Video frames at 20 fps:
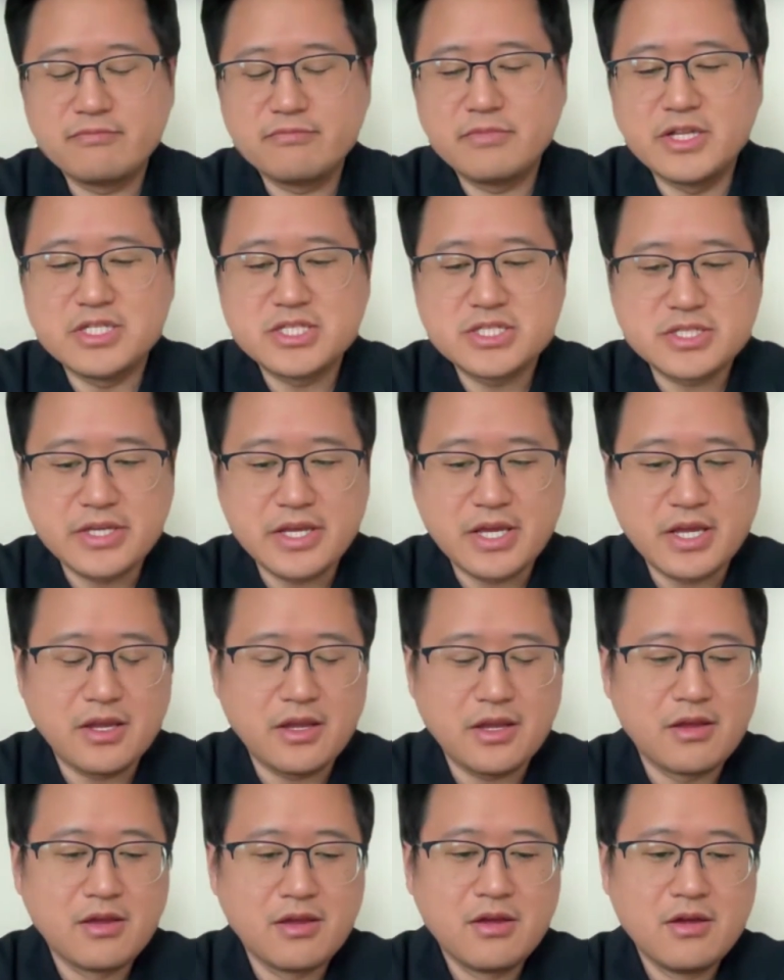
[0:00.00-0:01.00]
let's
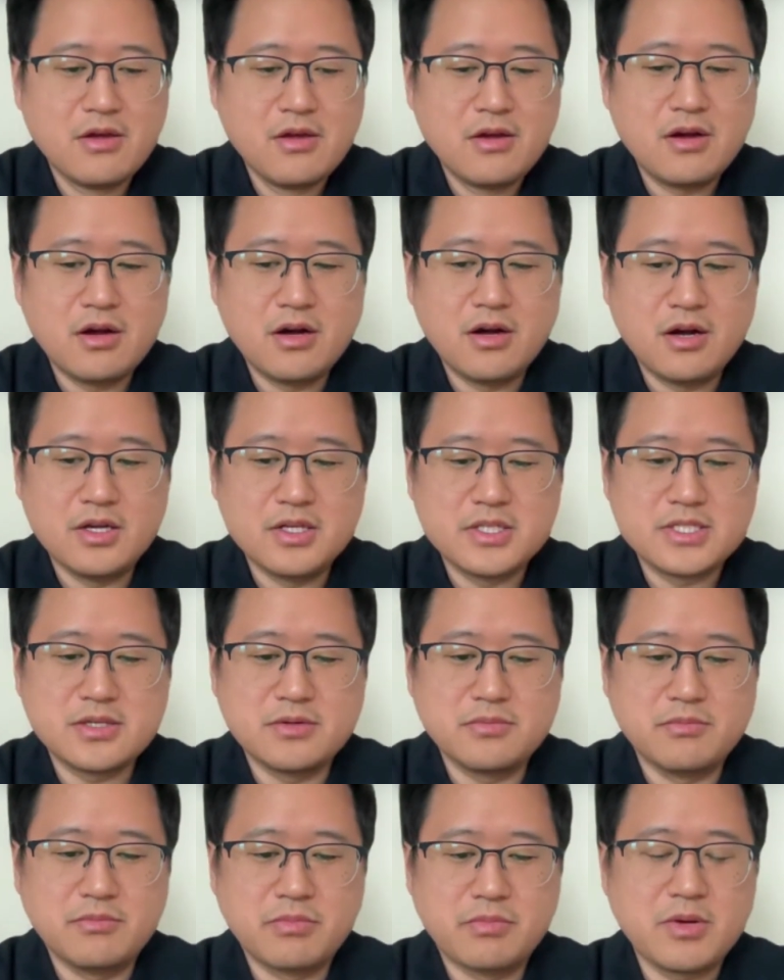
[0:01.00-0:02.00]
say,
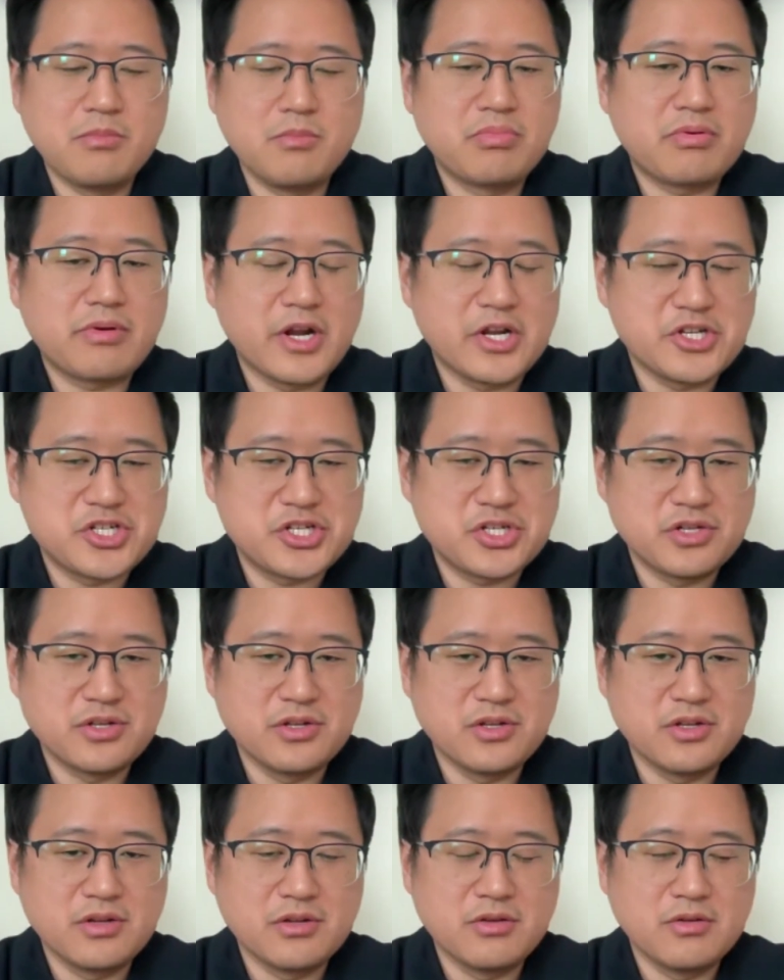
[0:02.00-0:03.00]
some
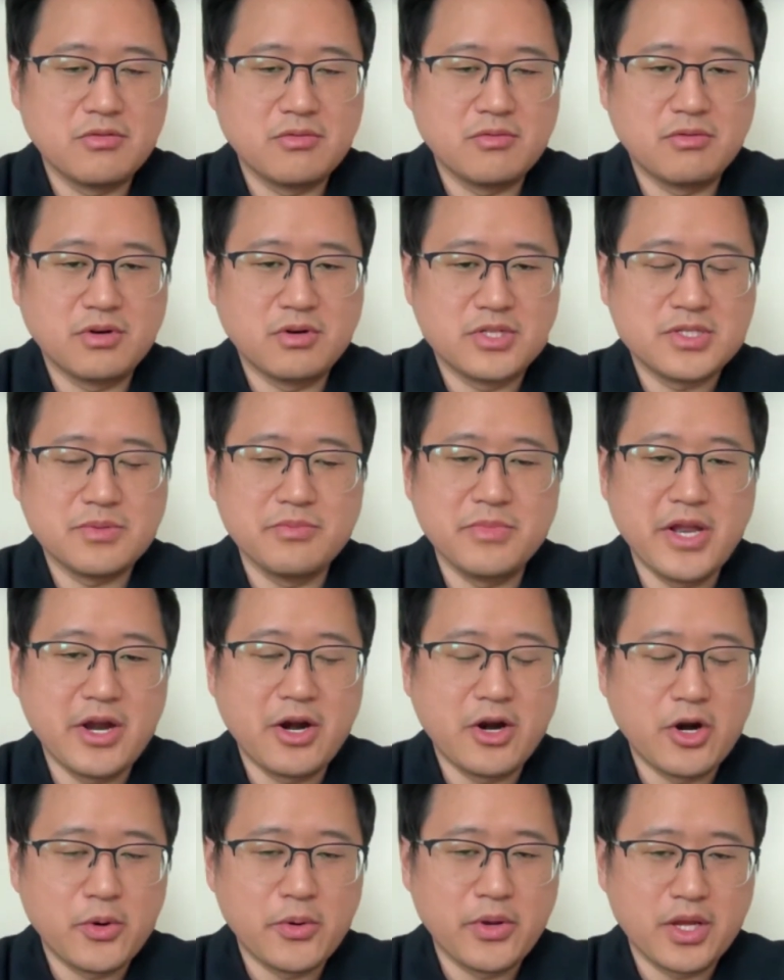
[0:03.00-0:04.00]
compression or some
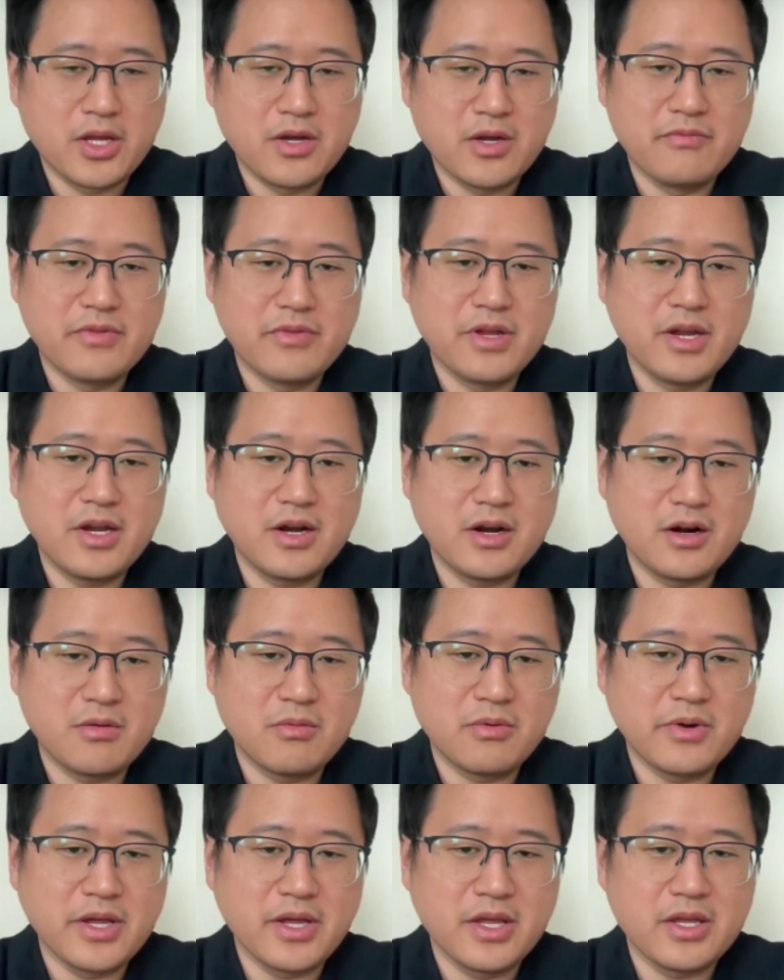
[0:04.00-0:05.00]
narrowing of the
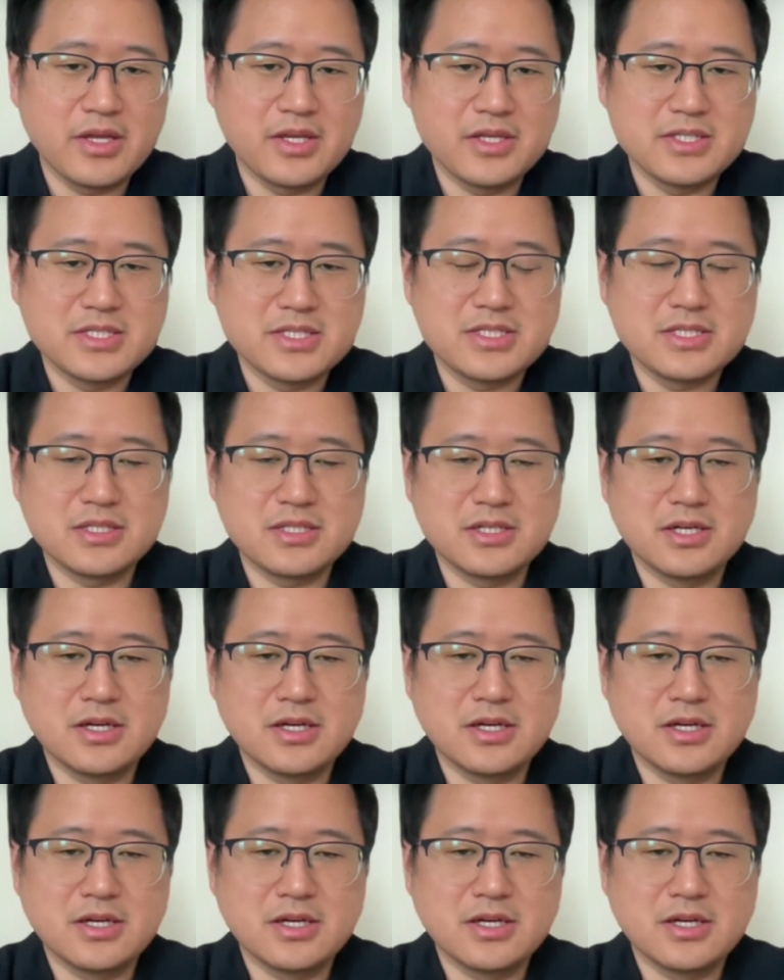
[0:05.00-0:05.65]
airways,